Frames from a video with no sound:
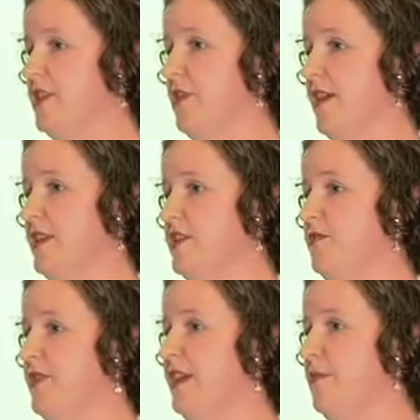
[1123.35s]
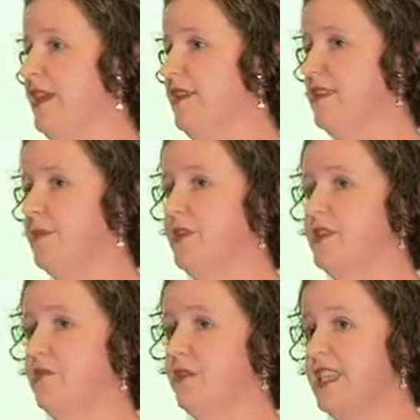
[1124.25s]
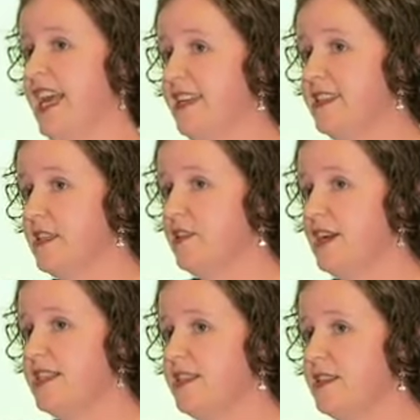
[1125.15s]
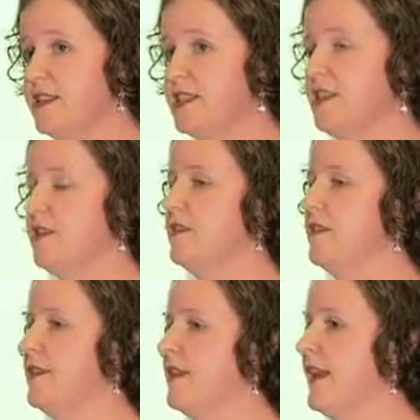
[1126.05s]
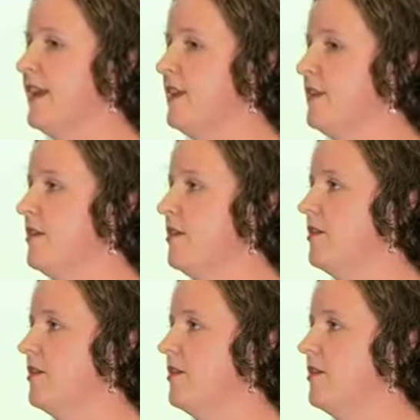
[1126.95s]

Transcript: are either to recommend that the person retains a licence, that they